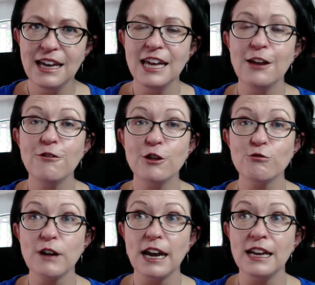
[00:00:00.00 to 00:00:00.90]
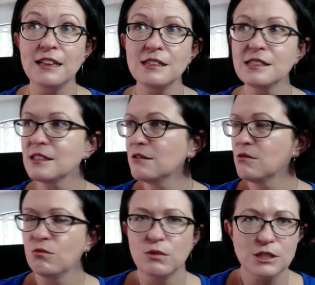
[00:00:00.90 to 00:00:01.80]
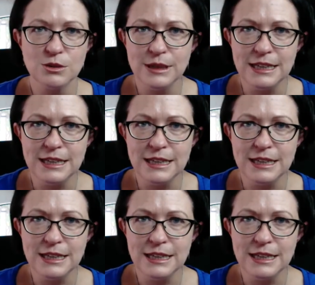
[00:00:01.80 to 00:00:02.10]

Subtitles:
If it rains, what do we